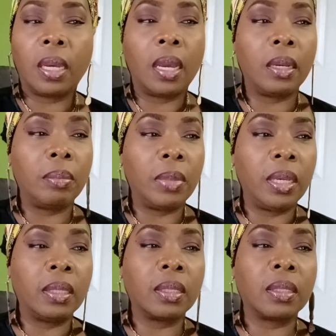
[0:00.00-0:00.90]
and it
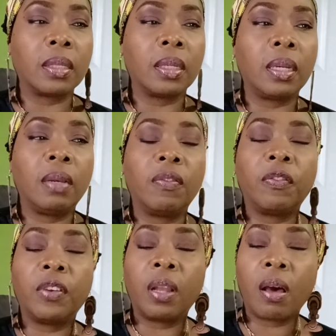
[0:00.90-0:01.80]
means, in
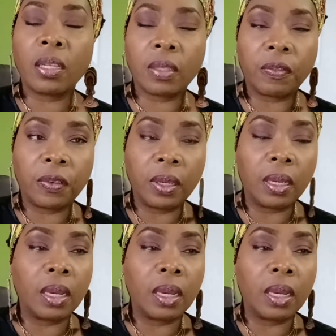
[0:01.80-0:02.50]
philosophy